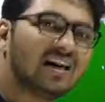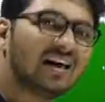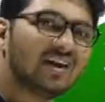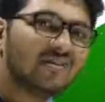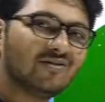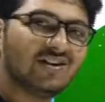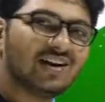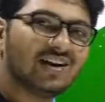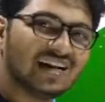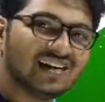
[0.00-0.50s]
that
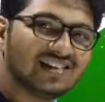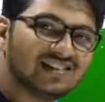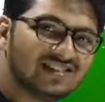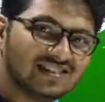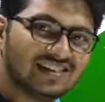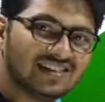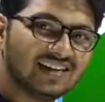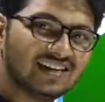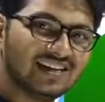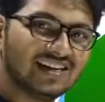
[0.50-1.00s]
we can
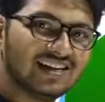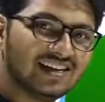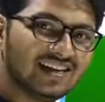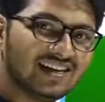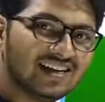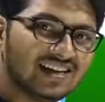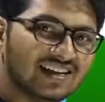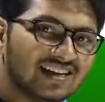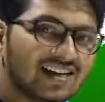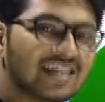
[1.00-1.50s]

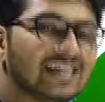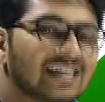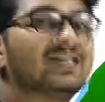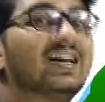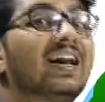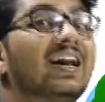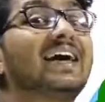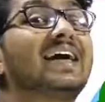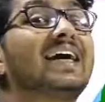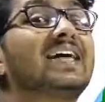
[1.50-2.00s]
see, it's
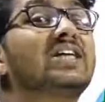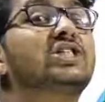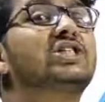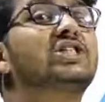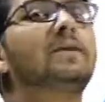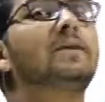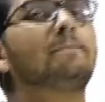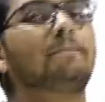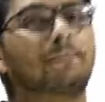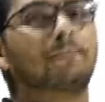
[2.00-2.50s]
like a
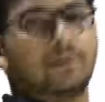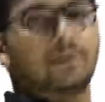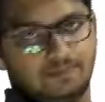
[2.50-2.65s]
ship.